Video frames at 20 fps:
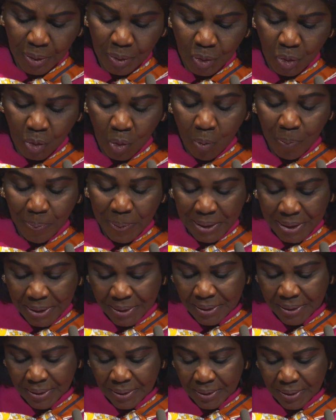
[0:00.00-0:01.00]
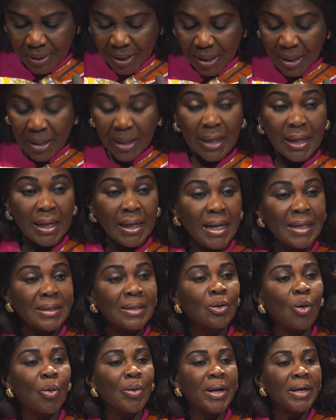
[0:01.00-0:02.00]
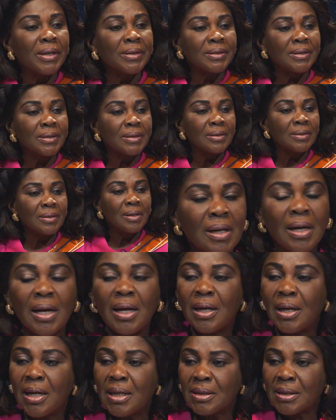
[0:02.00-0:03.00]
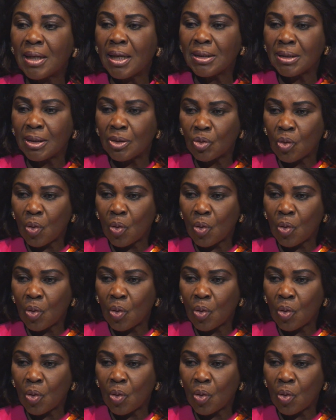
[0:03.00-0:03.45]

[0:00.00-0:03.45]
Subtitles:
So please, let's connect and let's get it